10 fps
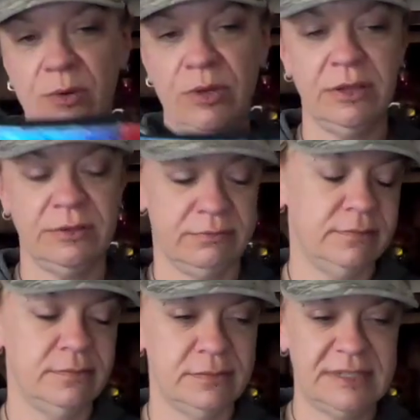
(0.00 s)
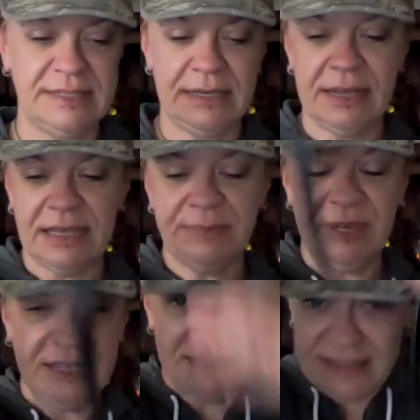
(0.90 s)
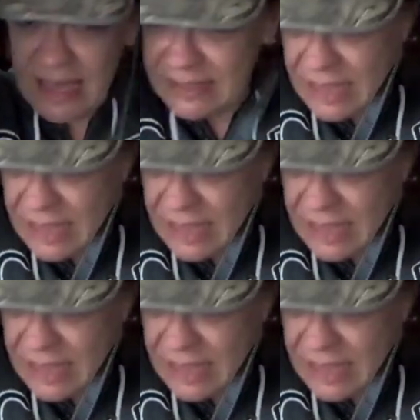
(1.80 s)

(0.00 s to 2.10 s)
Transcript: would see it as, because that's